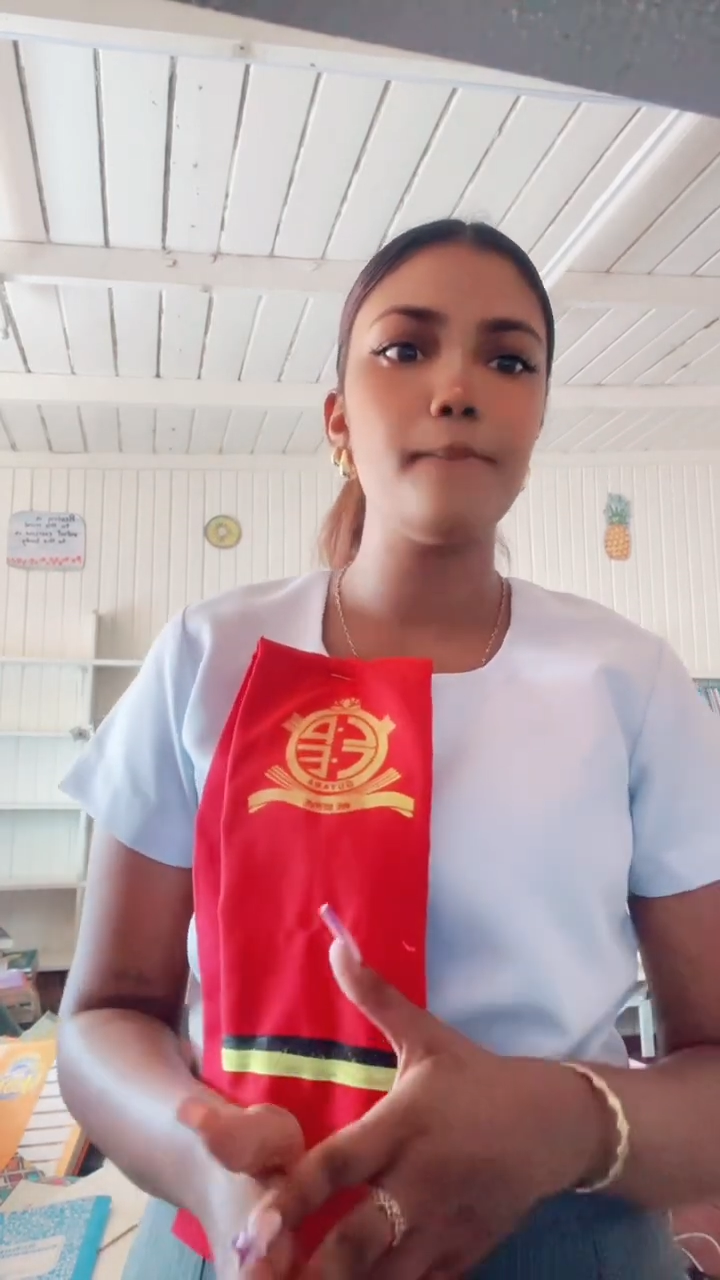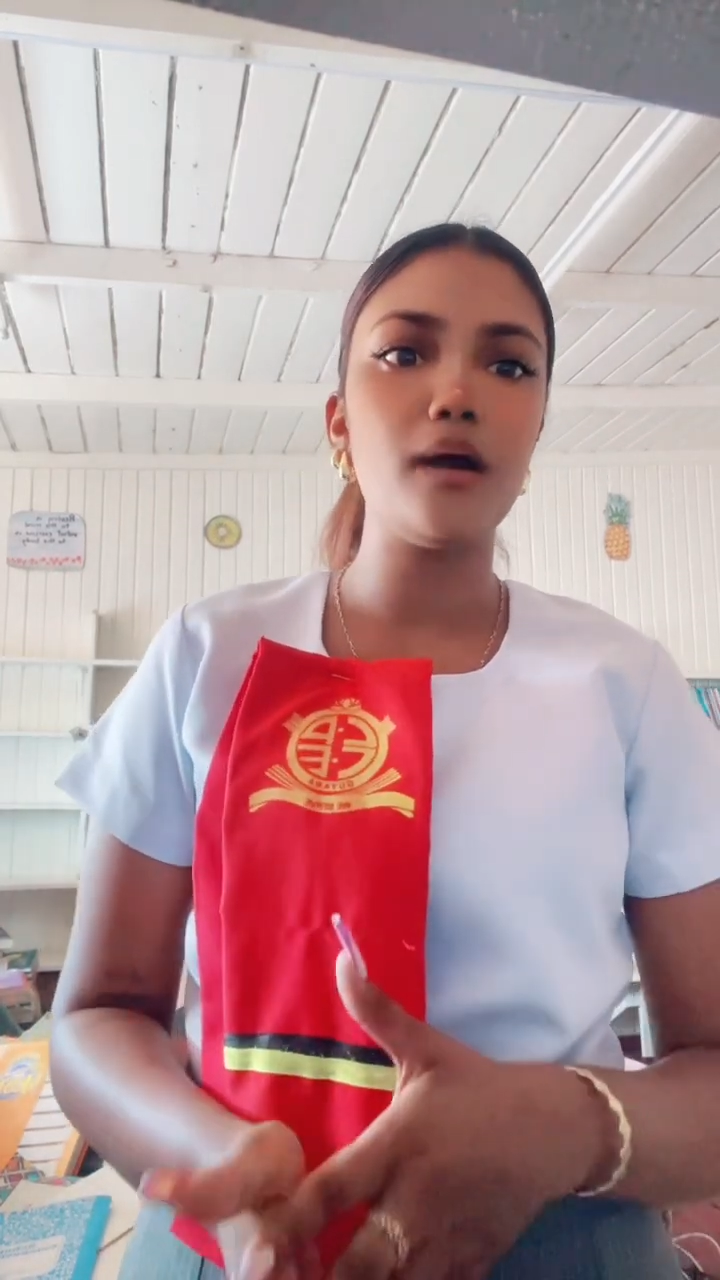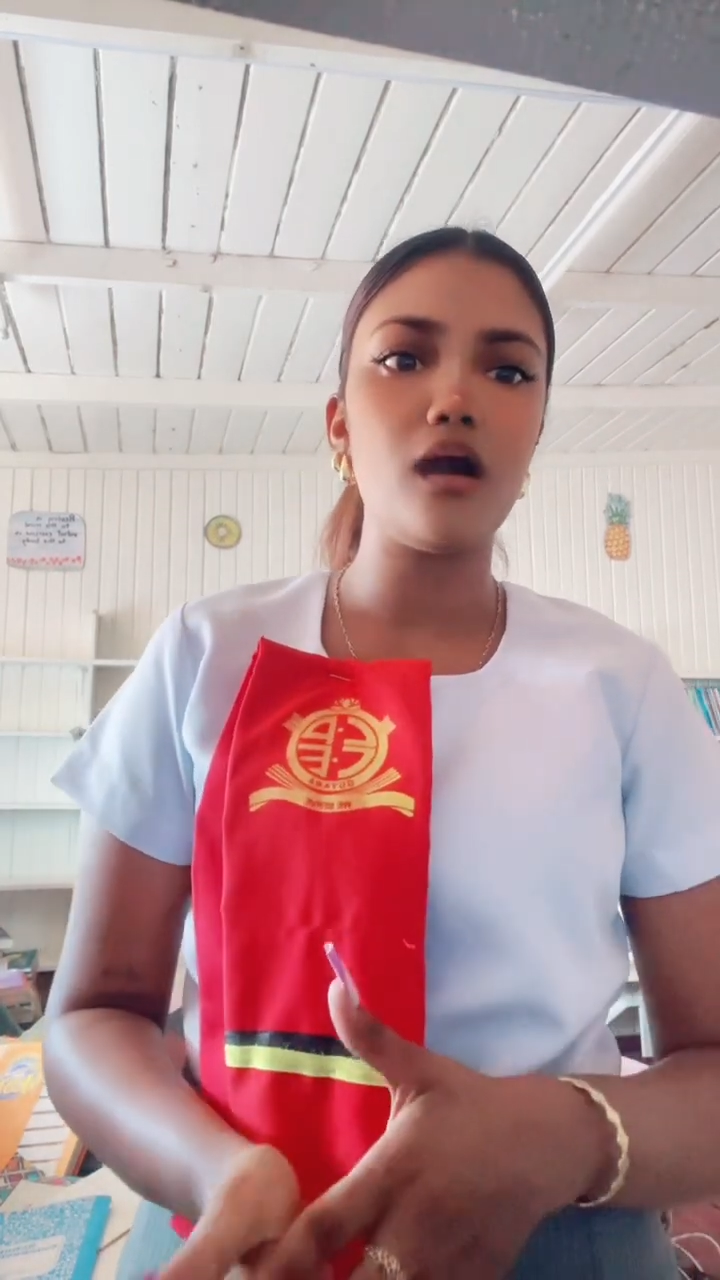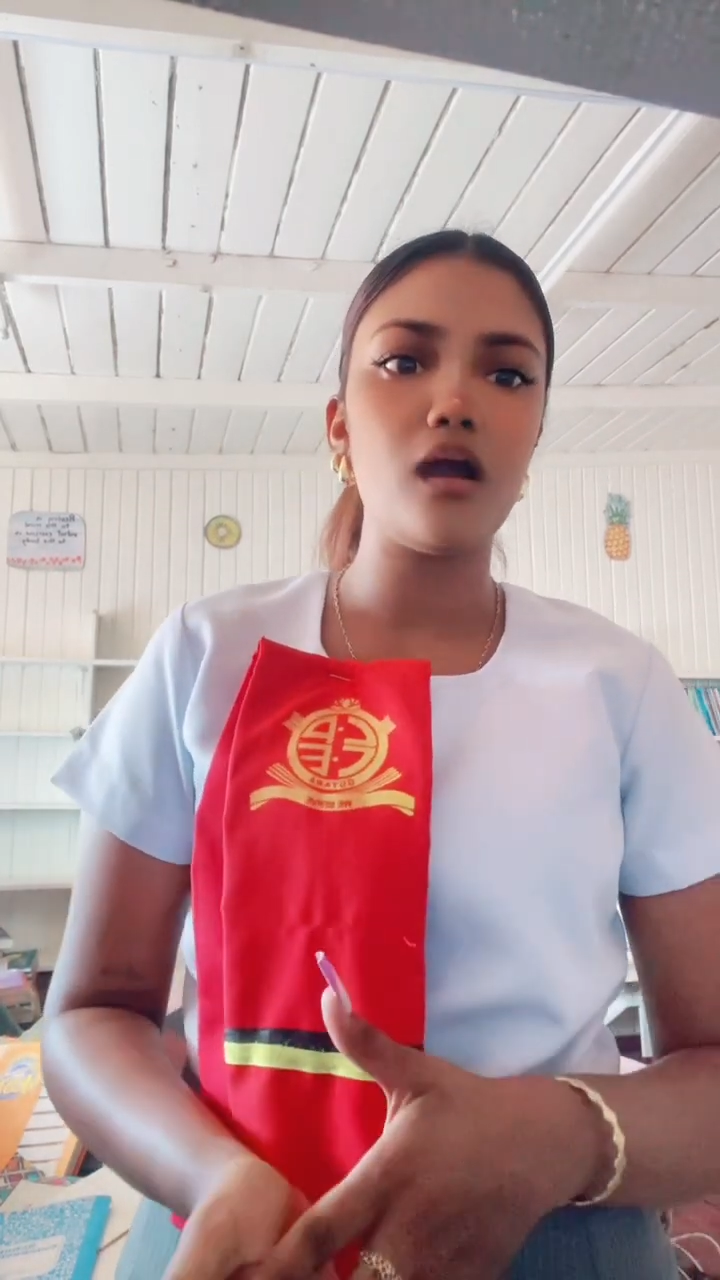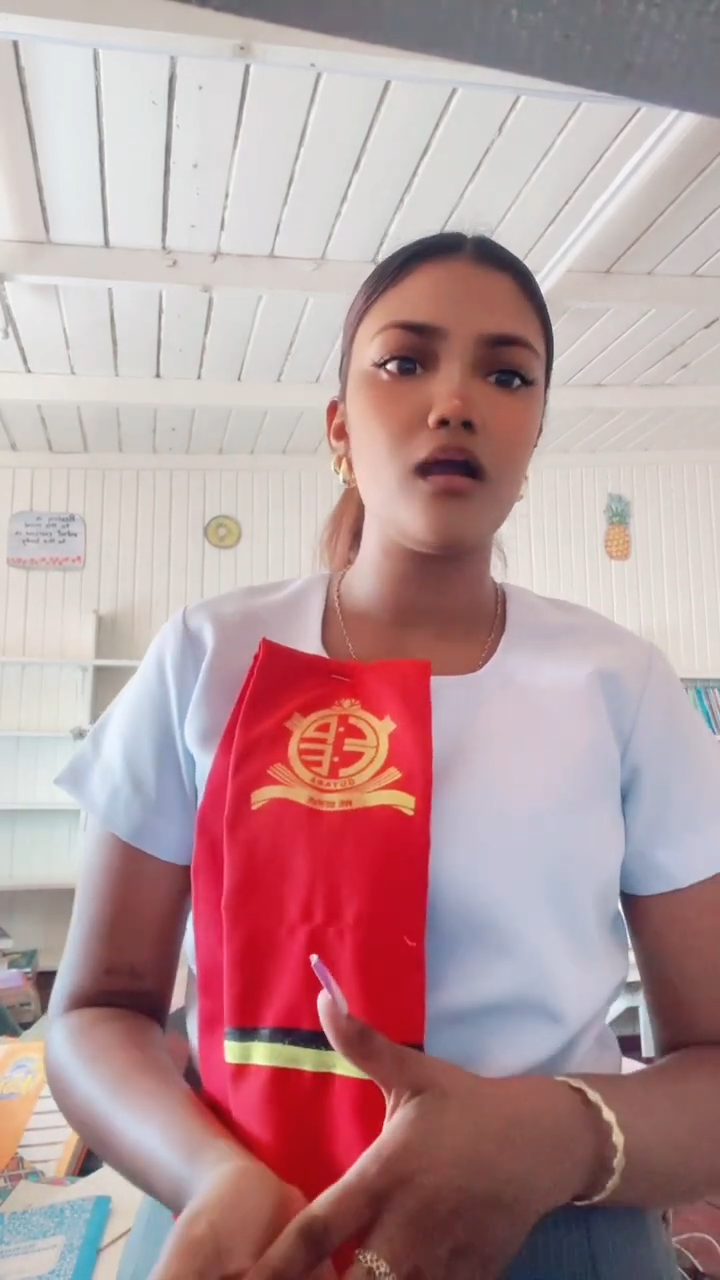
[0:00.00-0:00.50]

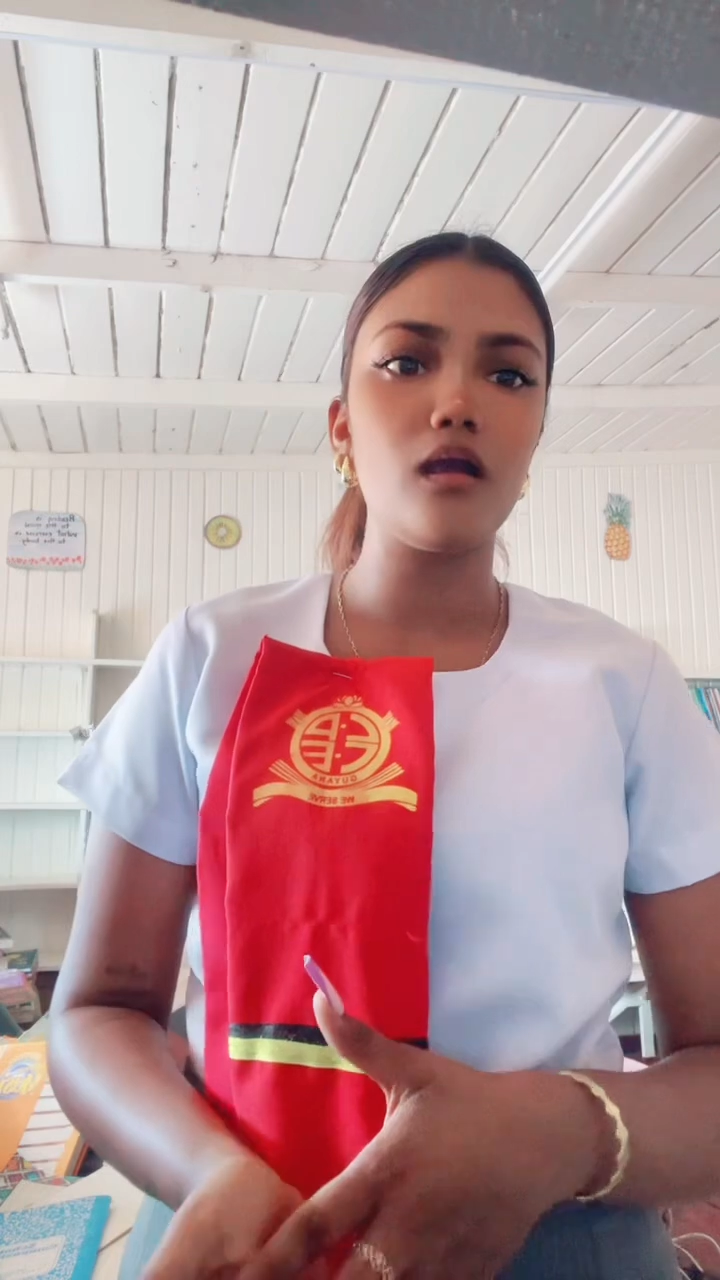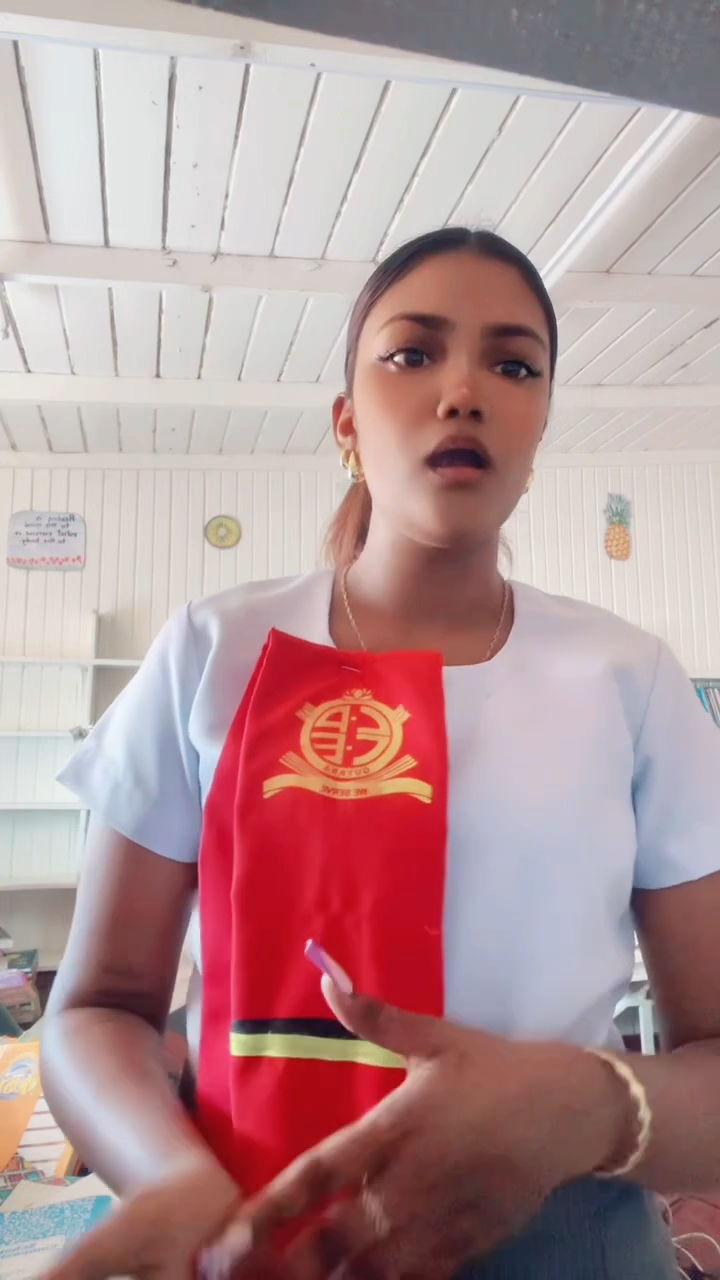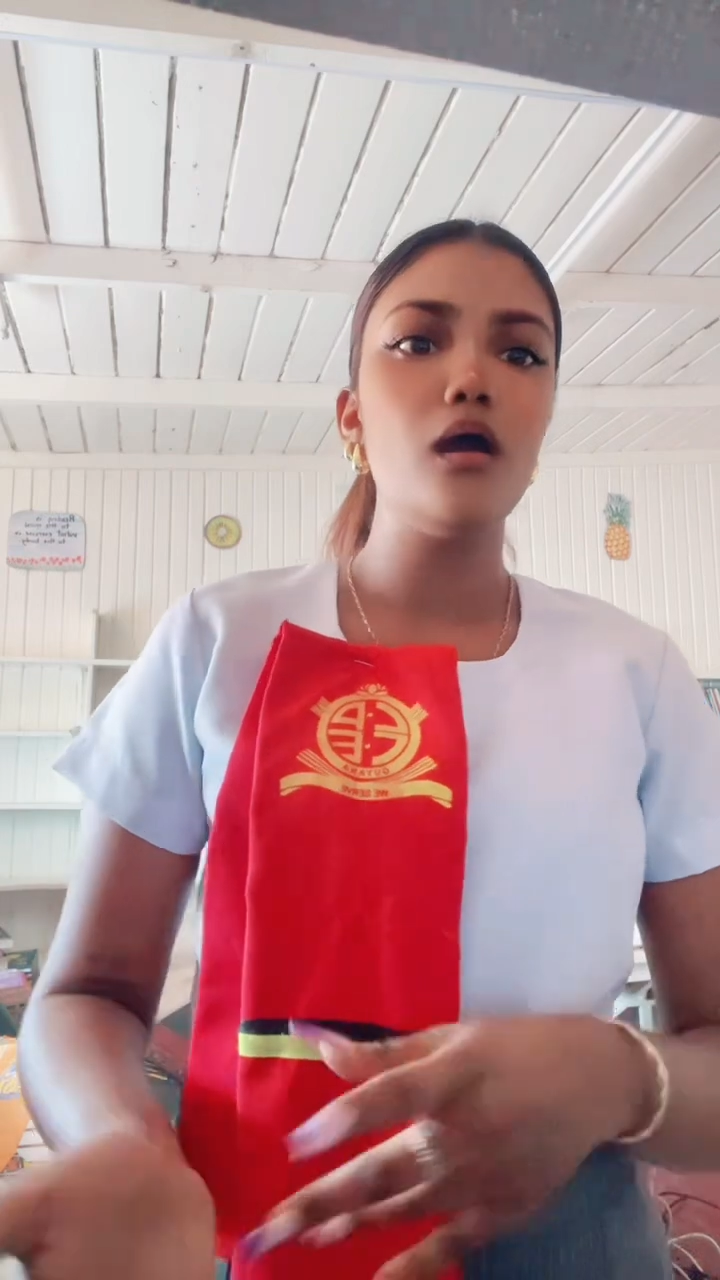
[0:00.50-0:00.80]
bar,